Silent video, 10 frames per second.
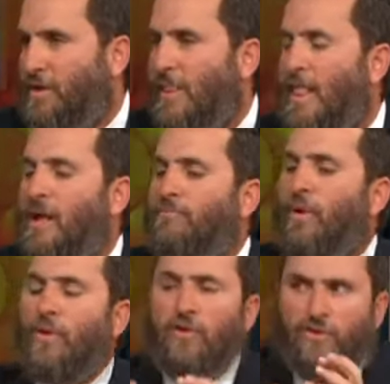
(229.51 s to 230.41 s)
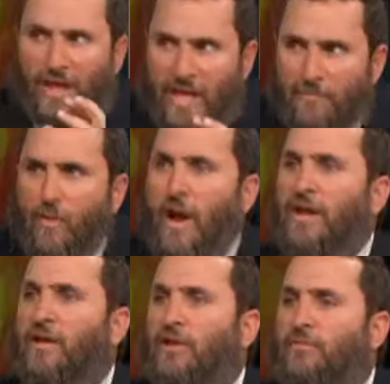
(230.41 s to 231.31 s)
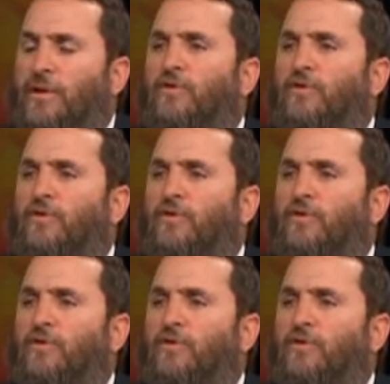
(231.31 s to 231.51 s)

But when they keep you waiting a little bit,